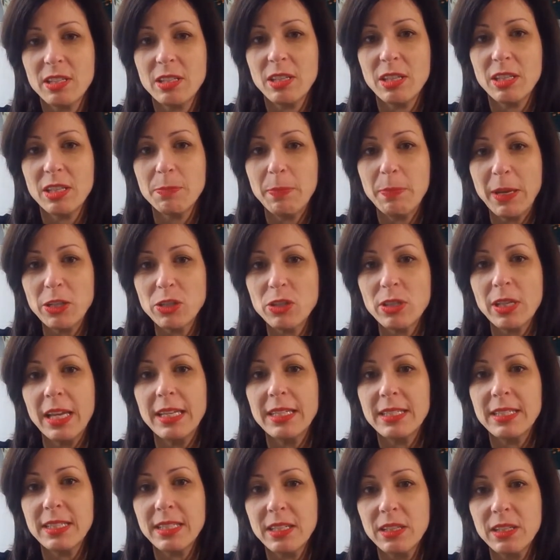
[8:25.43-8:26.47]
the
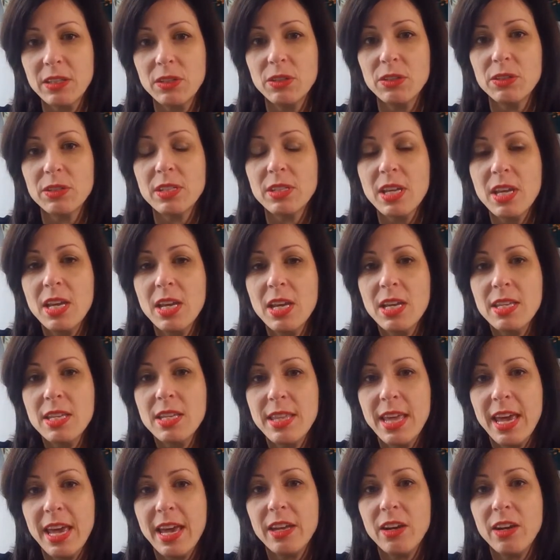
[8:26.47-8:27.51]
specialized skills
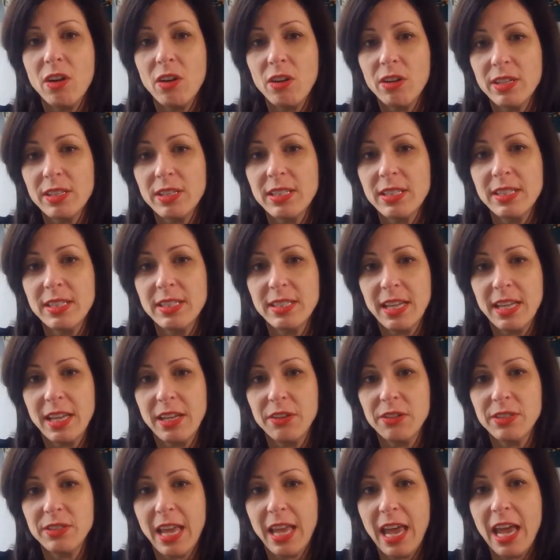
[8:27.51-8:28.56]
that artists and
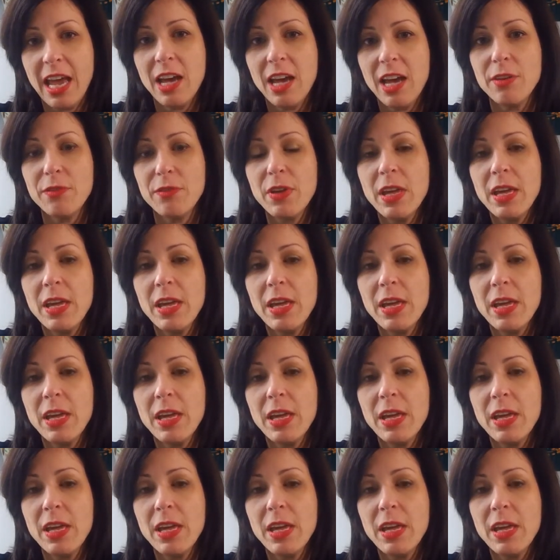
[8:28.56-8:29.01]
designers have